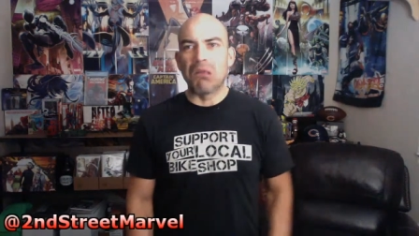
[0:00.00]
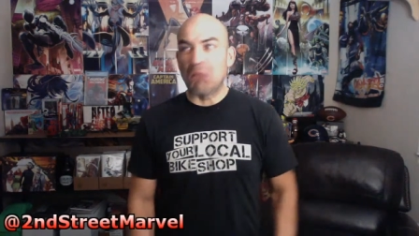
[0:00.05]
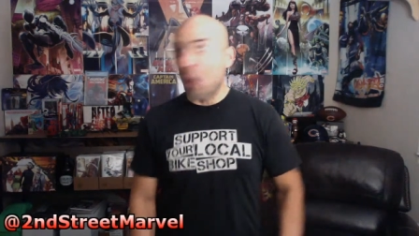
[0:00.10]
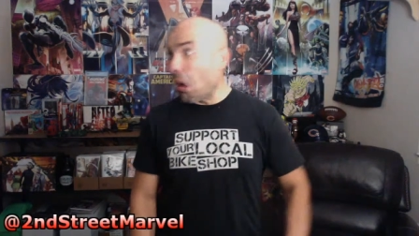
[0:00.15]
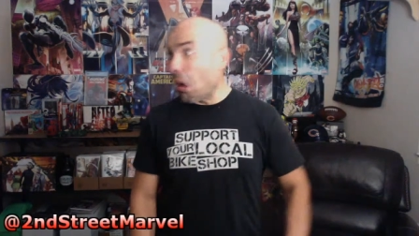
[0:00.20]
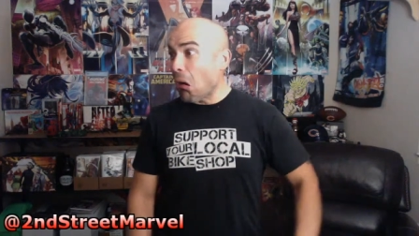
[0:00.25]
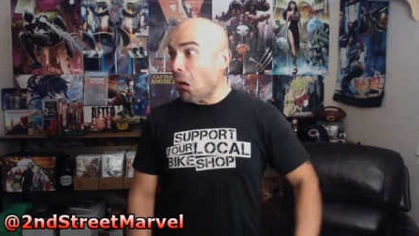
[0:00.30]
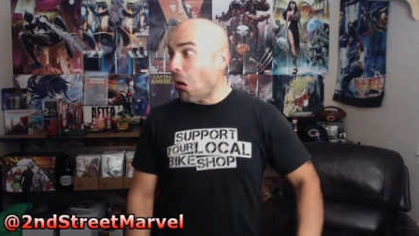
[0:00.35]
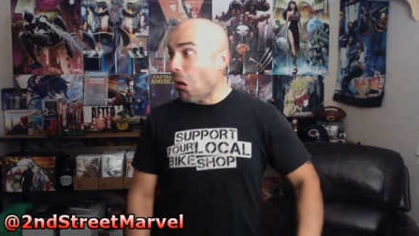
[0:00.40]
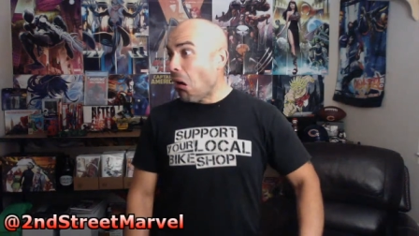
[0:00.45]

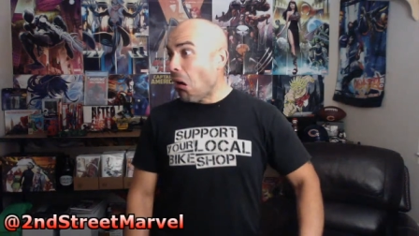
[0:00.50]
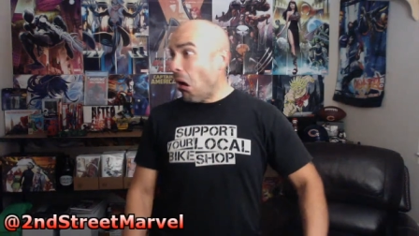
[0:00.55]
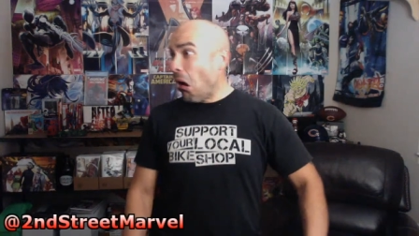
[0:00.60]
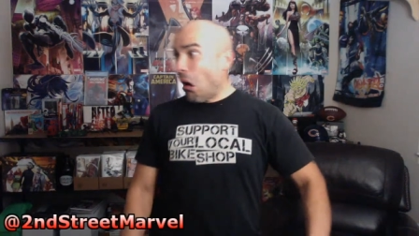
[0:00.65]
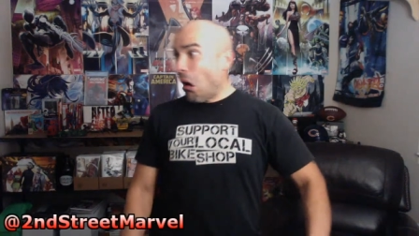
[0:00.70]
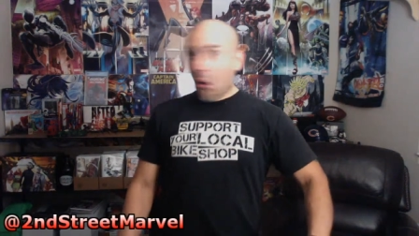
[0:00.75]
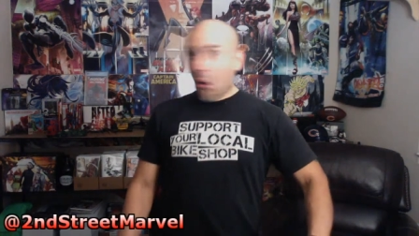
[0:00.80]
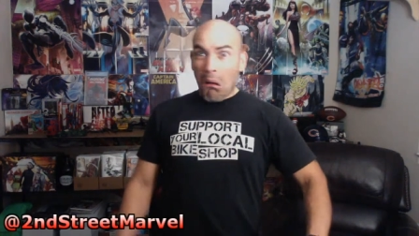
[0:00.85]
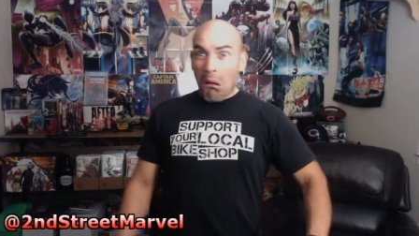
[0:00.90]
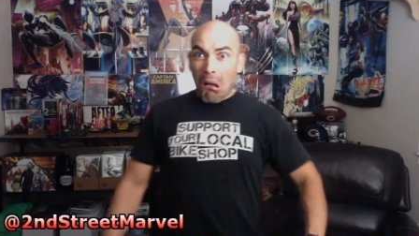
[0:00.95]
Like,
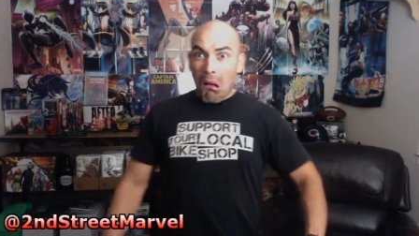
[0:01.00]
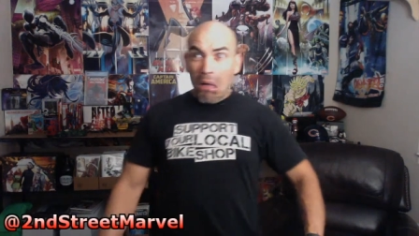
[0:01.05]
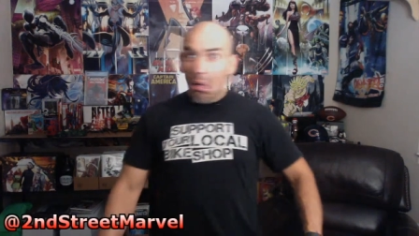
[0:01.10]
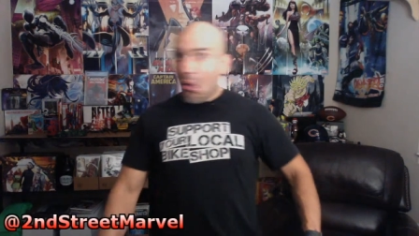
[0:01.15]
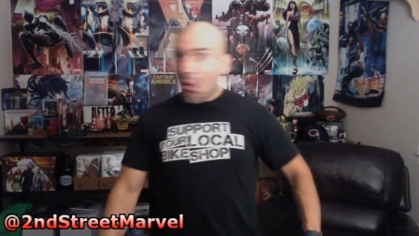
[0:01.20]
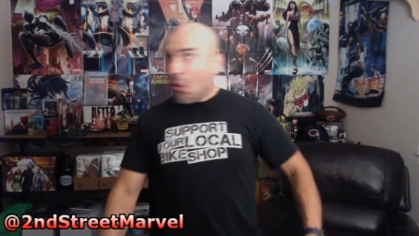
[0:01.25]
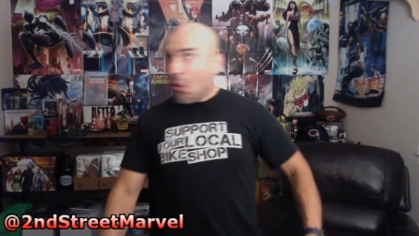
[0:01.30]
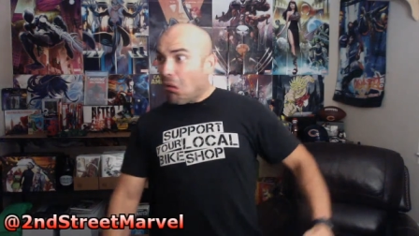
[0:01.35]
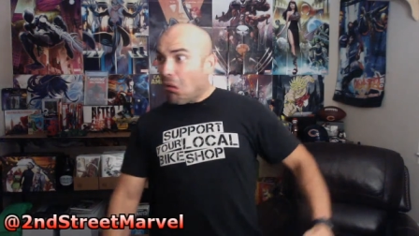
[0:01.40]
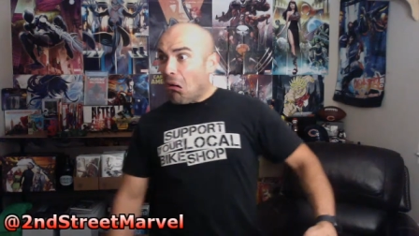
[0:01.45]

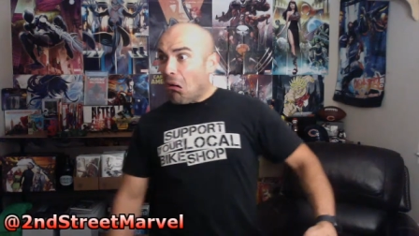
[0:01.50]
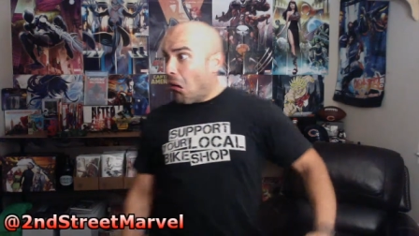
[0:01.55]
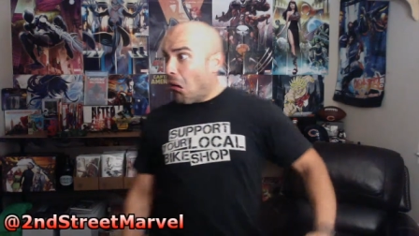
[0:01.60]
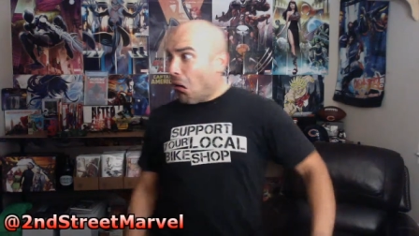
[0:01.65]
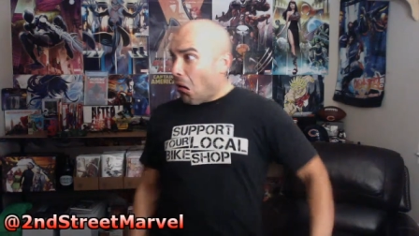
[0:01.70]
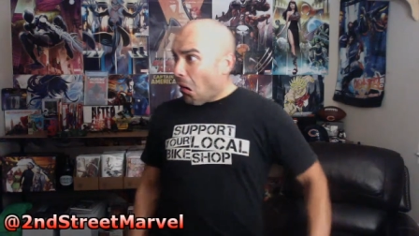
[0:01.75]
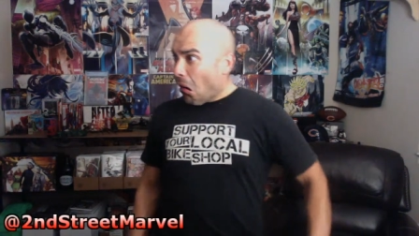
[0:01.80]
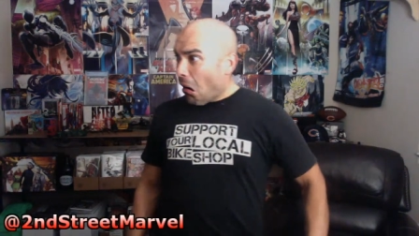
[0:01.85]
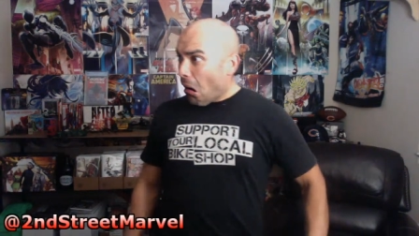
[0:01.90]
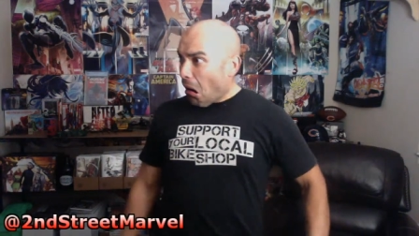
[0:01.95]

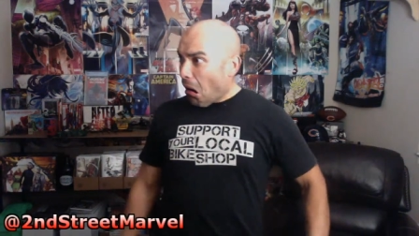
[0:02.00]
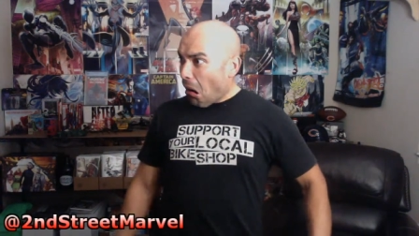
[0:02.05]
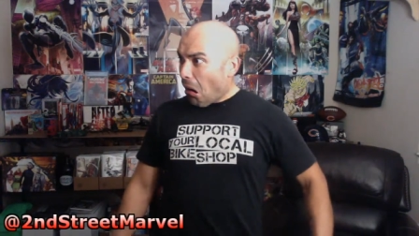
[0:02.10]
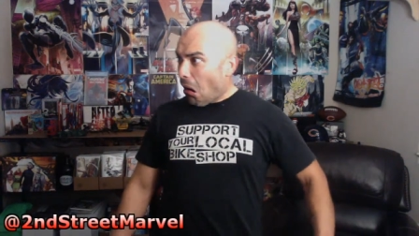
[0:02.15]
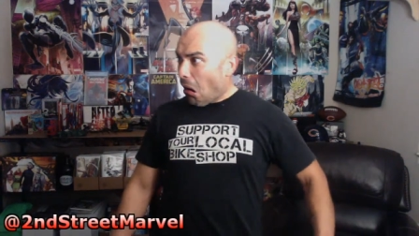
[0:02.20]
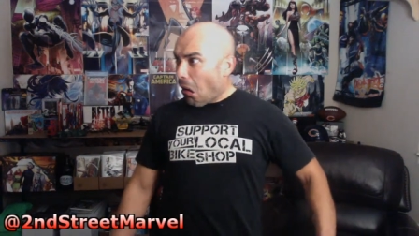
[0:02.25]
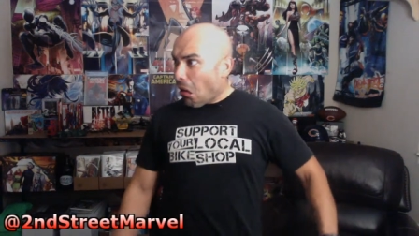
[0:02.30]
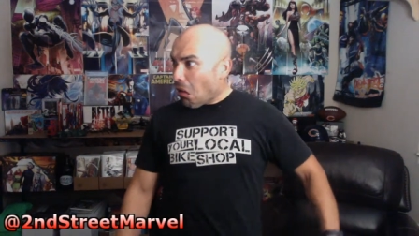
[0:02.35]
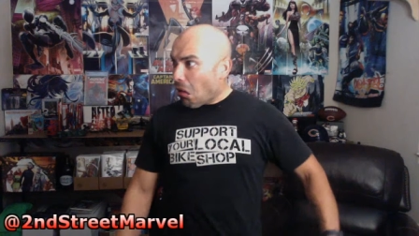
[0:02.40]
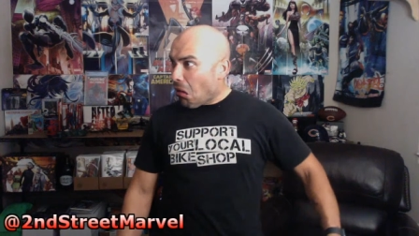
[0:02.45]

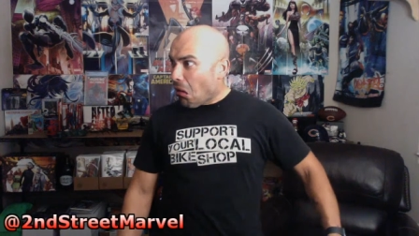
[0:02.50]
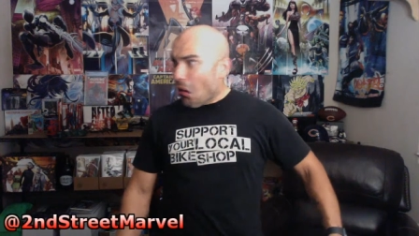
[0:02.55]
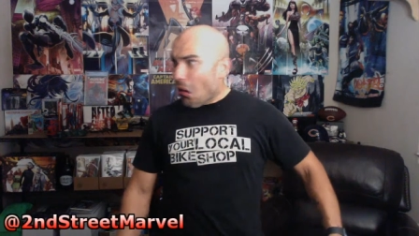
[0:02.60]
oh,